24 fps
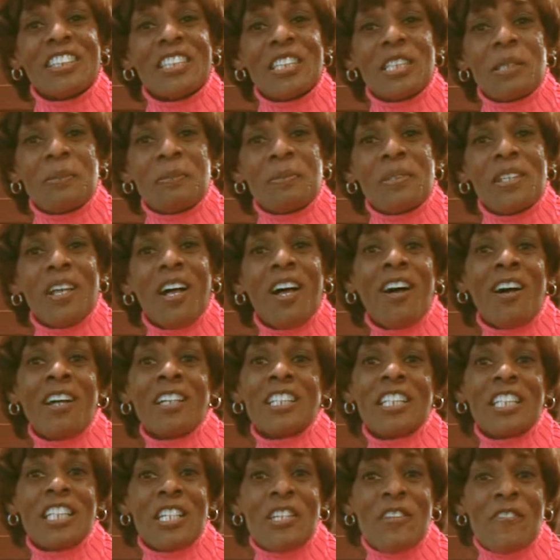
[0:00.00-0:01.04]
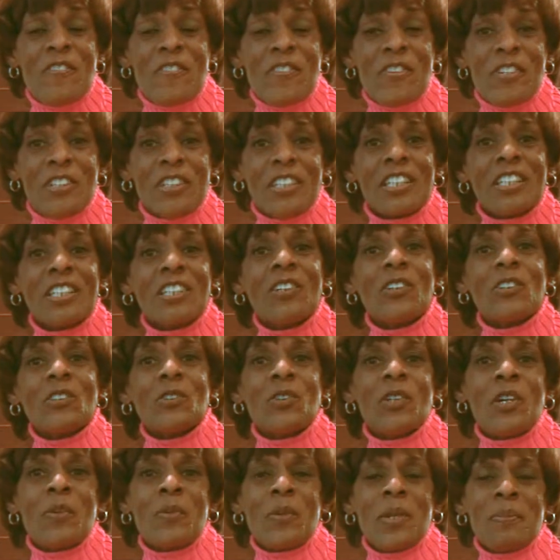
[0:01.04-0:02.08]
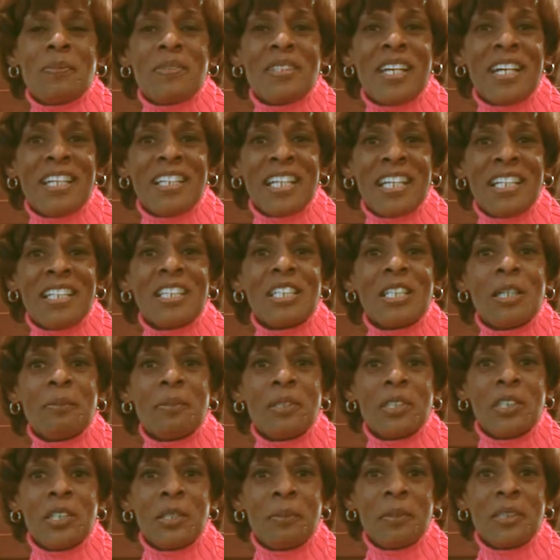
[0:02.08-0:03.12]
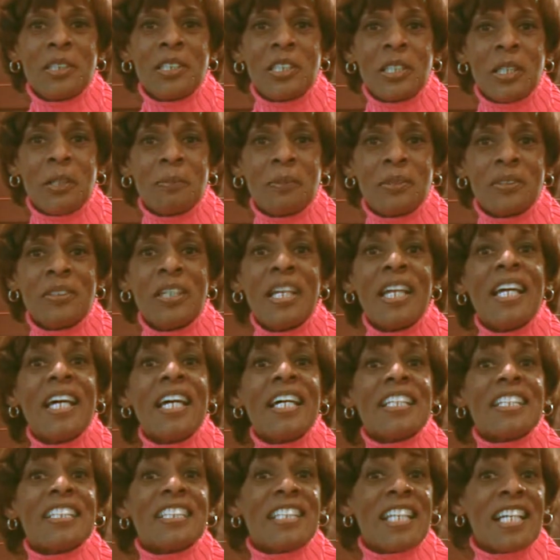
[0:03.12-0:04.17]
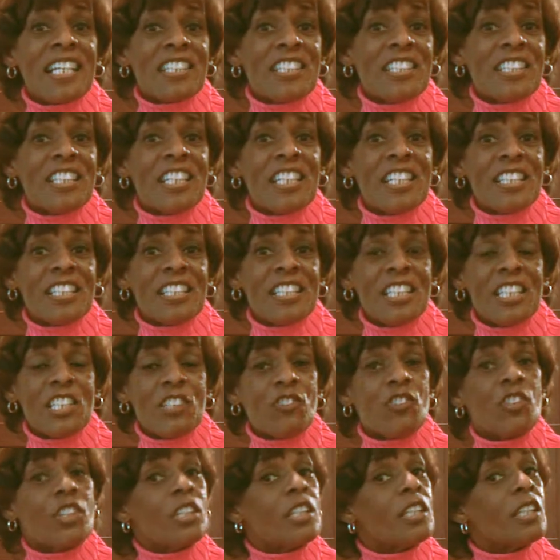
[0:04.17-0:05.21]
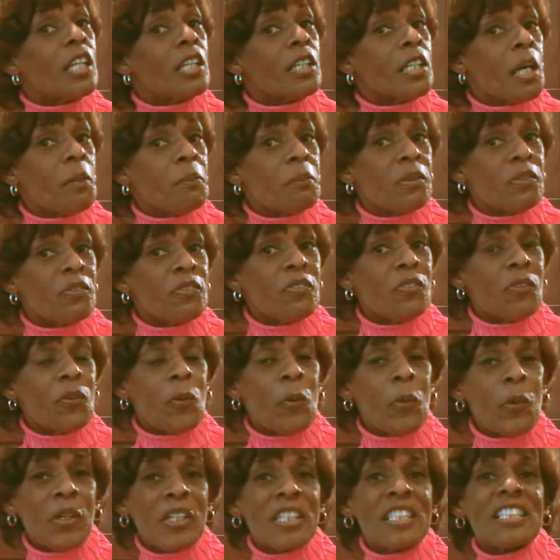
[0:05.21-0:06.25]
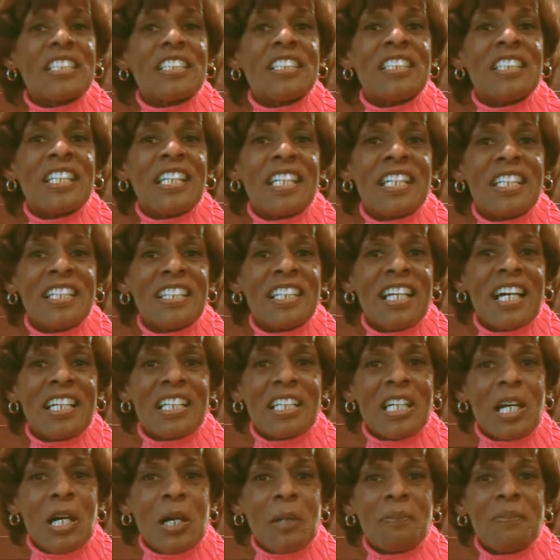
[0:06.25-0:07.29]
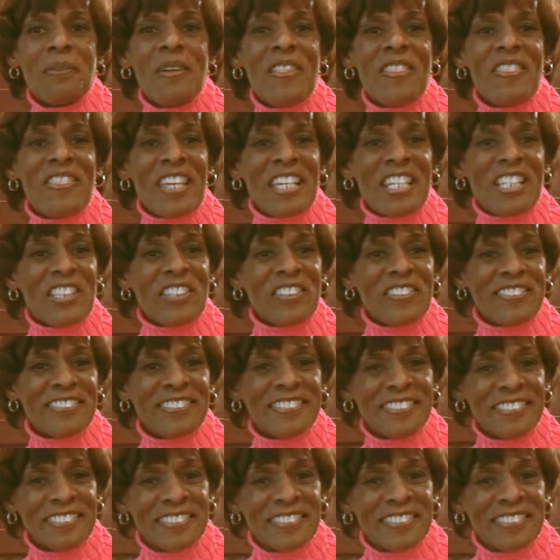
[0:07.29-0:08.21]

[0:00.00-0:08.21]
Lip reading: tips on kefir, go to our website at www.yesterdayskitchen4today.com. Thank you.